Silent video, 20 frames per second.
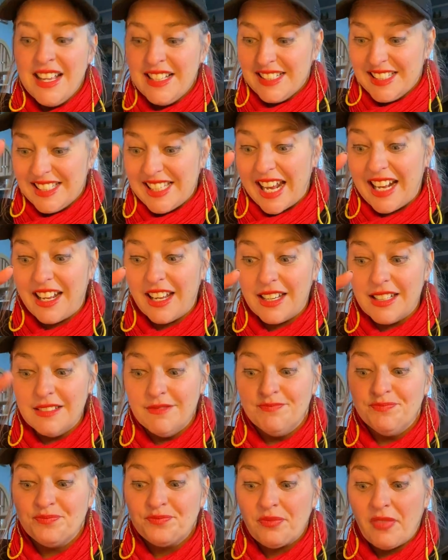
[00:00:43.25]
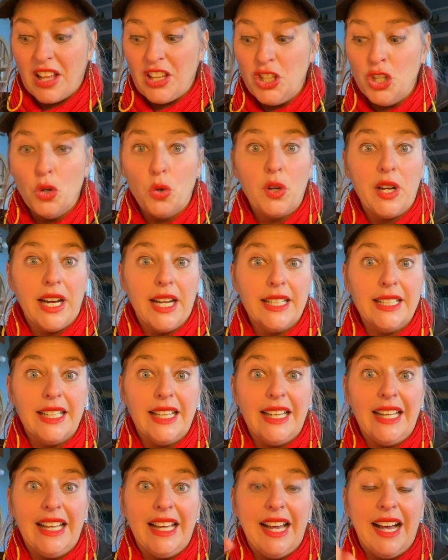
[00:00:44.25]
Second, you can
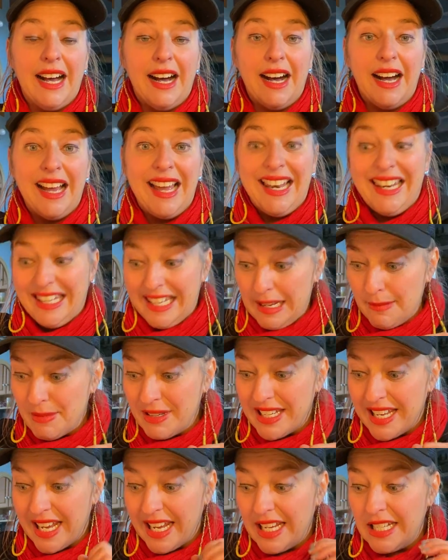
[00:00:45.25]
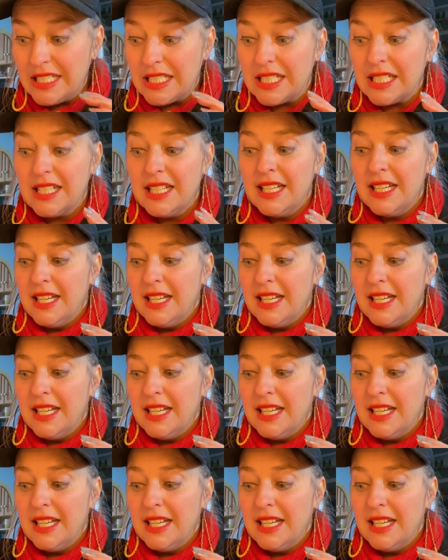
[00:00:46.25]
uh, eliminate